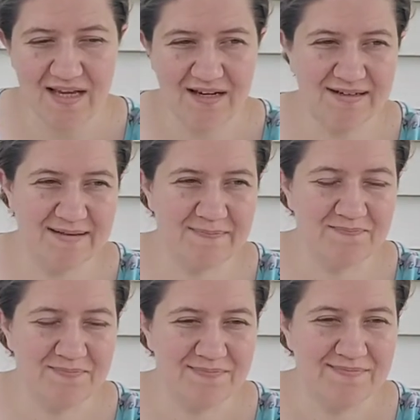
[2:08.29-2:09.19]
um,
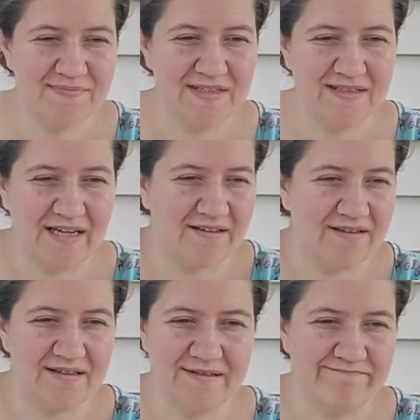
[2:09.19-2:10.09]
like
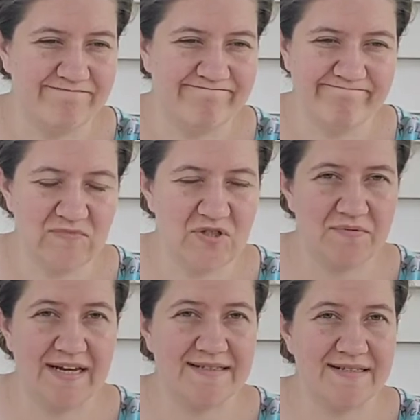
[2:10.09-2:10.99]
the
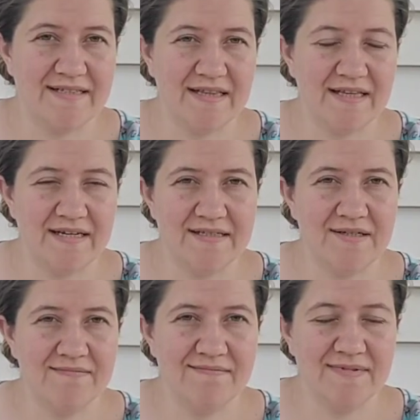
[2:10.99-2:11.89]
suitcases and things
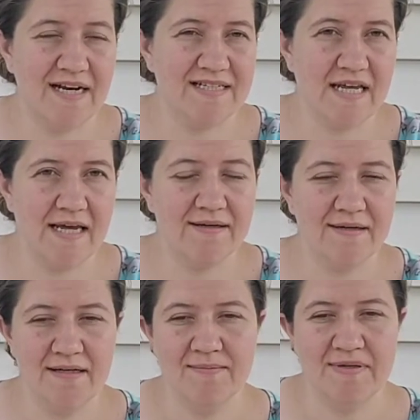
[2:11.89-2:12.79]
that, that I take,
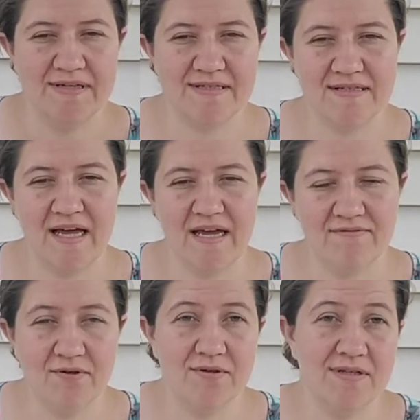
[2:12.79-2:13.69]
because I've
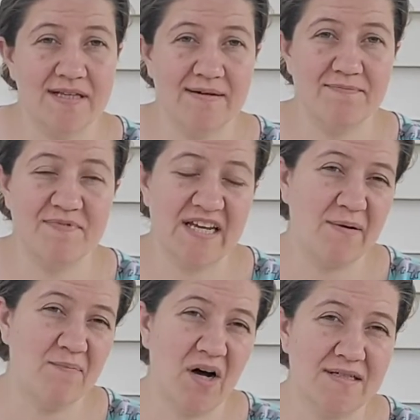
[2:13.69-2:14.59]
learned that
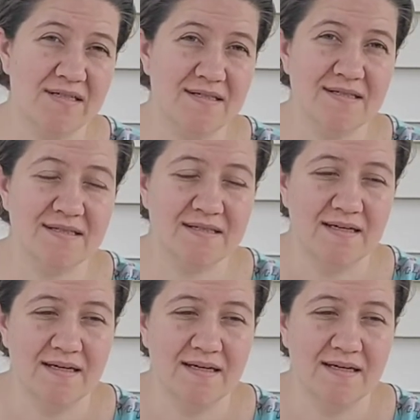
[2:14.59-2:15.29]
taking boxes is